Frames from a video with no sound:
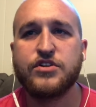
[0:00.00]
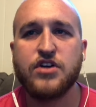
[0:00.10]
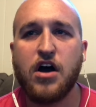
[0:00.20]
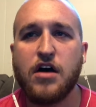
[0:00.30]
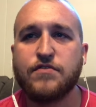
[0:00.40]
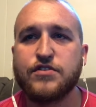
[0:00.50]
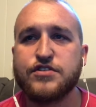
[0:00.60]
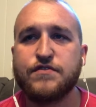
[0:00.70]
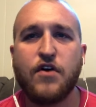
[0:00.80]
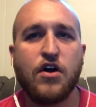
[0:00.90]
offers
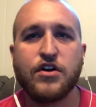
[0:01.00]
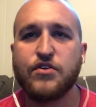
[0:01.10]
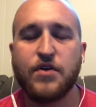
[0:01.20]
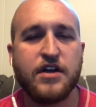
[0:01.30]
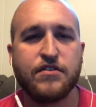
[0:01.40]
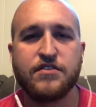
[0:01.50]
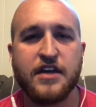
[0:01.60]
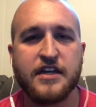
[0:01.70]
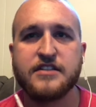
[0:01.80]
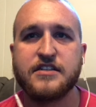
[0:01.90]
far greater
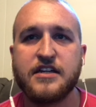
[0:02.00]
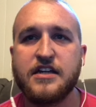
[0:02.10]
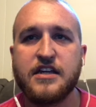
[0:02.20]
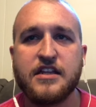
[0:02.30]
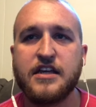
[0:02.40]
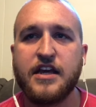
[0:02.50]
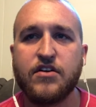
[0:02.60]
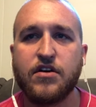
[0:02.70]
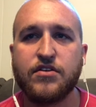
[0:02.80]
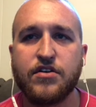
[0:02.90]
things than anything here
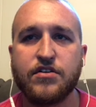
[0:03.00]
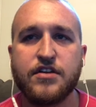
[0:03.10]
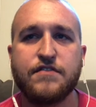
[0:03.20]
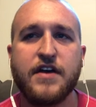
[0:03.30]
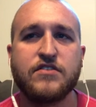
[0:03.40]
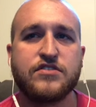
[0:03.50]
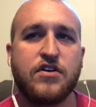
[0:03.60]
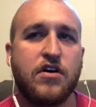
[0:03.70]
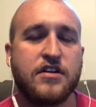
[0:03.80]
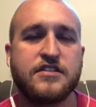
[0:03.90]
on earth. He found
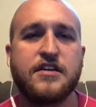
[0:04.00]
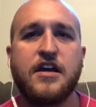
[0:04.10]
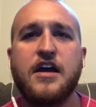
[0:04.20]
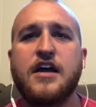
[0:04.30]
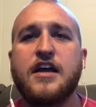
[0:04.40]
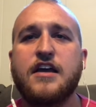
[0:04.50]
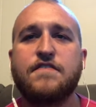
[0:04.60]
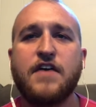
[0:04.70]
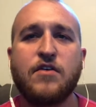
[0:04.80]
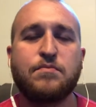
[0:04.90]
solace. He
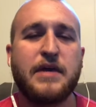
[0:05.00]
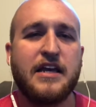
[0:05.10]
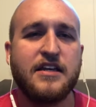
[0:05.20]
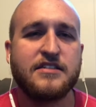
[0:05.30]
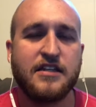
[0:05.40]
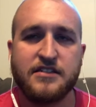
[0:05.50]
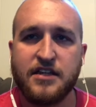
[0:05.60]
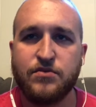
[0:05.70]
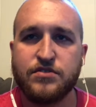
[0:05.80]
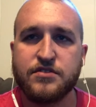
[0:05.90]
found peace as
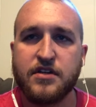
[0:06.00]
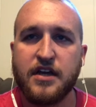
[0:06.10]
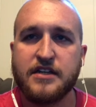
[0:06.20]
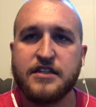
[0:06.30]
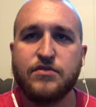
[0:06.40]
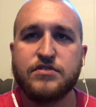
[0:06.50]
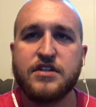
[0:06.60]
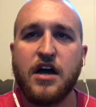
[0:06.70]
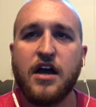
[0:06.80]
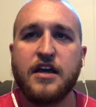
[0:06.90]
he was
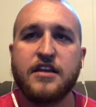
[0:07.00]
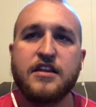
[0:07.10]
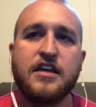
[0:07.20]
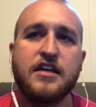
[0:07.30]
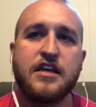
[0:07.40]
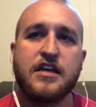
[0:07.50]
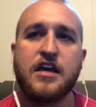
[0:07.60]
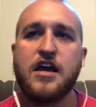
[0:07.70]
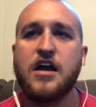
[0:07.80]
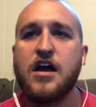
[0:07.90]
dying, thinking
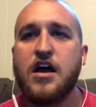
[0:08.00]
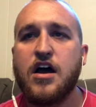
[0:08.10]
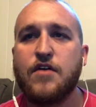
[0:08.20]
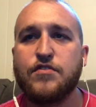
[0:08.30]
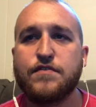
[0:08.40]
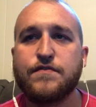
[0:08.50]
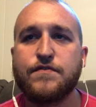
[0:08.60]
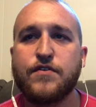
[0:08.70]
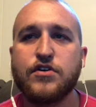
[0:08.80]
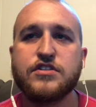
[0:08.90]
of the
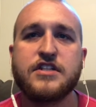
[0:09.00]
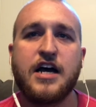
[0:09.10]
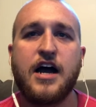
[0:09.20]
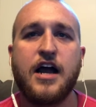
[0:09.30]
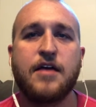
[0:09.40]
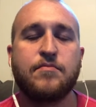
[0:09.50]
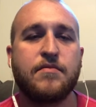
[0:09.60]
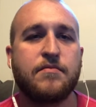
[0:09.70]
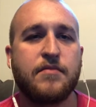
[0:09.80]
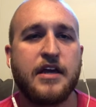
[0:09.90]
first time
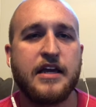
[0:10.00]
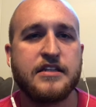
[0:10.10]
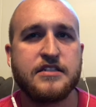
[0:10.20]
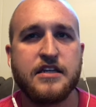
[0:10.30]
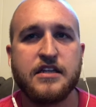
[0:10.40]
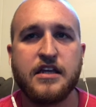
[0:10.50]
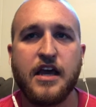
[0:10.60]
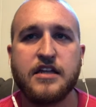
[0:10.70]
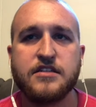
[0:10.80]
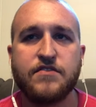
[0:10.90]
he'd see the
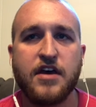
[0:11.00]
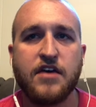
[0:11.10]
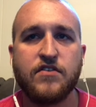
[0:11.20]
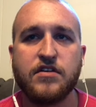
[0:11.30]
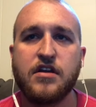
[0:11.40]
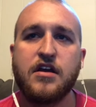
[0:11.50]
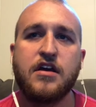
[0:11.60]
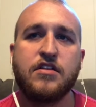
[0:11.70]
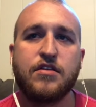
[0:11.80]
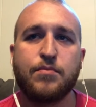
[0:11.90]
gates of heaven,
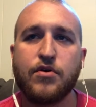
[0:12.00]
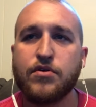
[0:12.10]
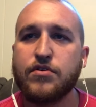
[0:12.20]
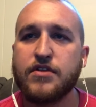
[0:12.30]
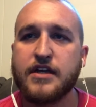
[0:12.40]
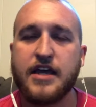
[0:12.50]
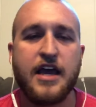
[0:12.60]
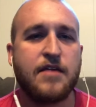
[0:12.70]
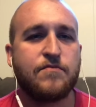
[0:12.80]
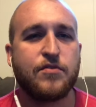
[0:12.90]
the pearl that
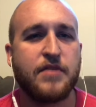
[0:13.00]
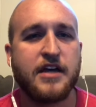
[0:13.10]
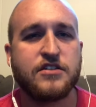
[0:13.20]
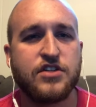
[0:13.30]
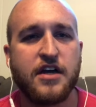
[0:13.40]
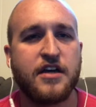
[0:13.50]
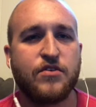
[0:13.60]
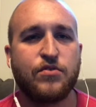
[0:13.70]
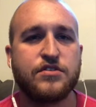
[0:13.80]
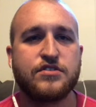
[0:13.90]
came from that giant
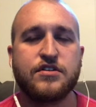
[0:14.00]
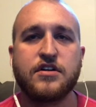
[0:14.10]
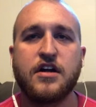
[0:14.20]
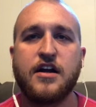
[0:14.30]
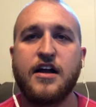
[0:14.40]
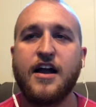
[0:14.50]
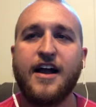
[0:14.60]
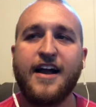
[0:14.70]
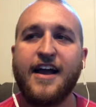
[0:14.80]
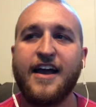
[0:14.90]
oyster.
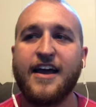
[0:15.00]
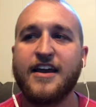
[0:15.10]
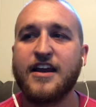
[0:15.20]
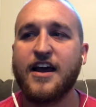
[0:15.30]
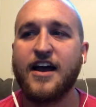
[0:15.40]
And